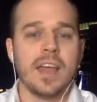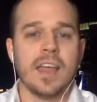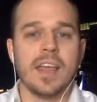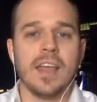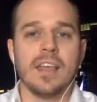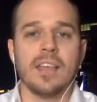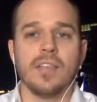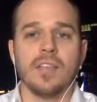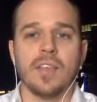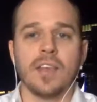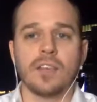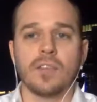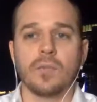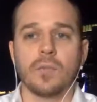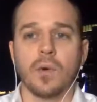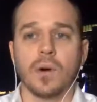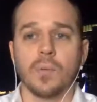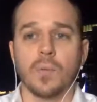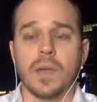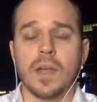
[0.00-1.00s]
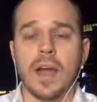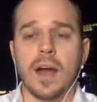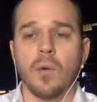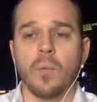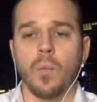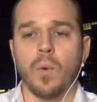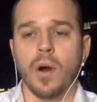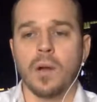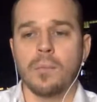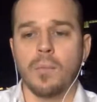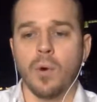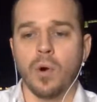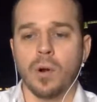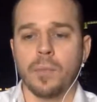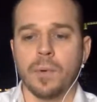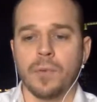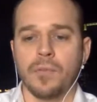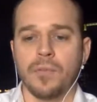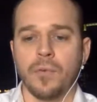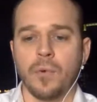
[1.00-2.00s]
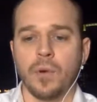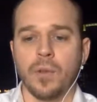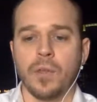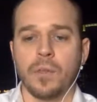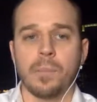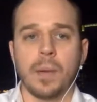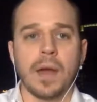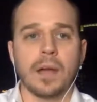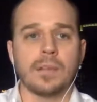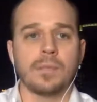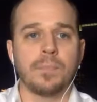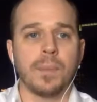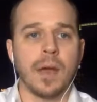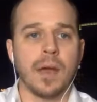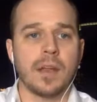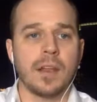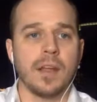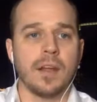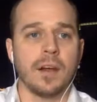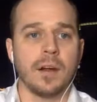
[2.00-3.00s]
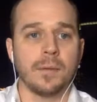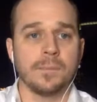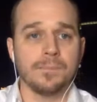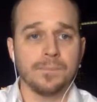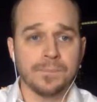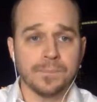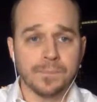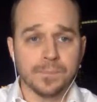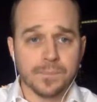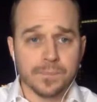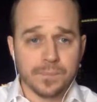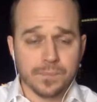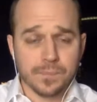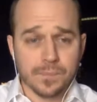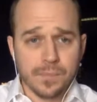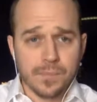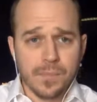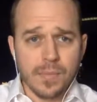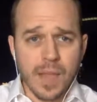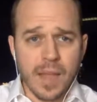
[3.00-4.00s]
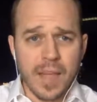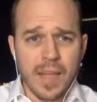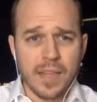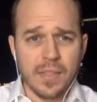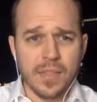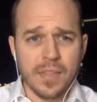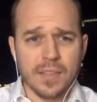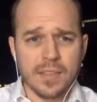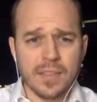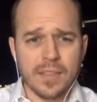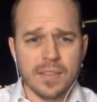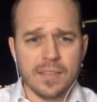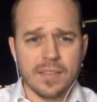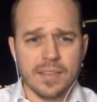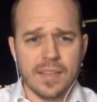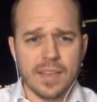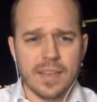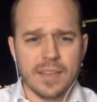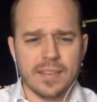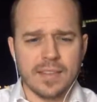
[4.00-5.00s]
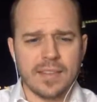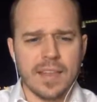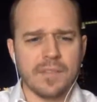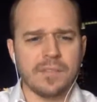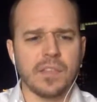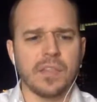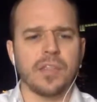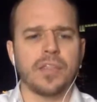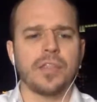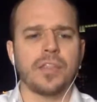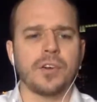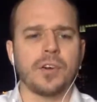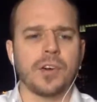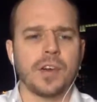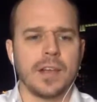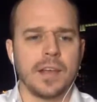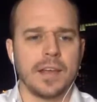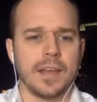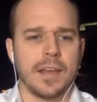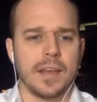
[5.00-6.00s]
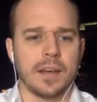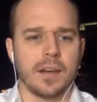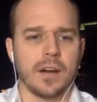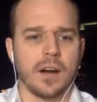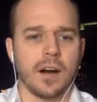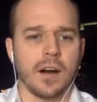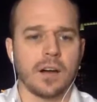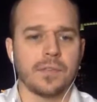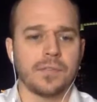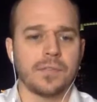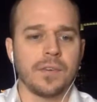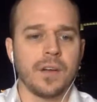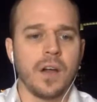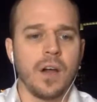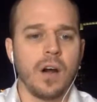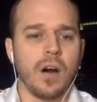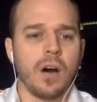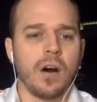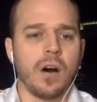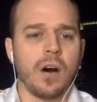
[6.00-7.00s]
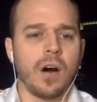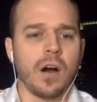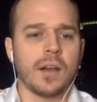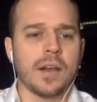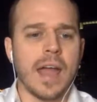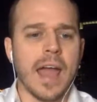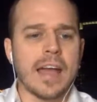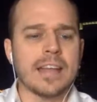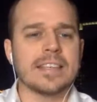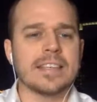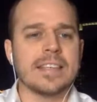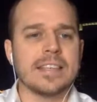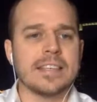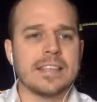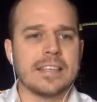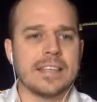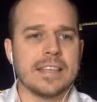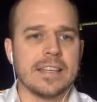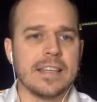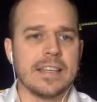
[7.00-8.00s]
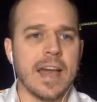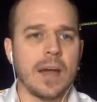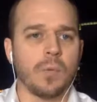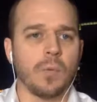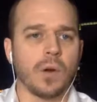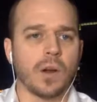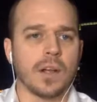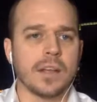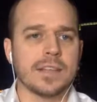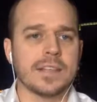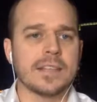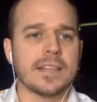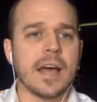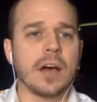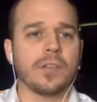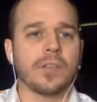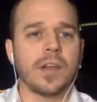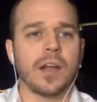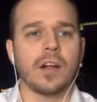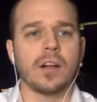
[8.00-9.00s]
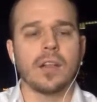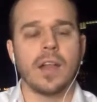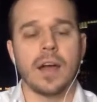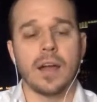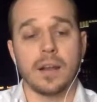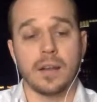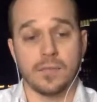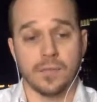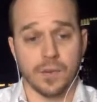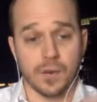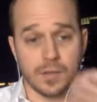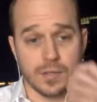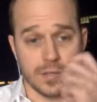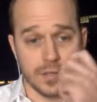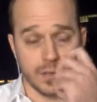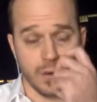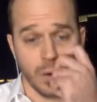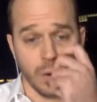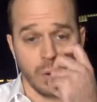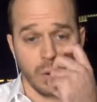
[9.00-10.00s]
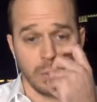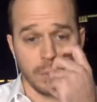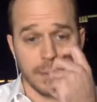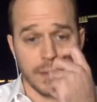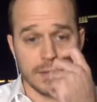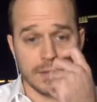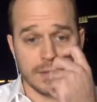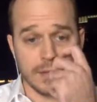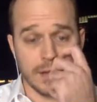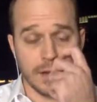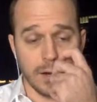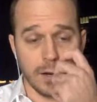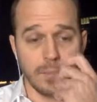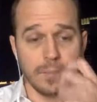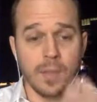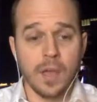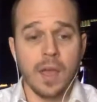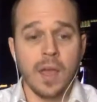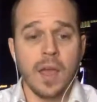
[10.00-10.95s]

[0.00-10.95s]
in this one. We got one more before the best bet here, and this is the 7:30 kickoff on SEC Network. It's South Carolina versus Ole Miss here.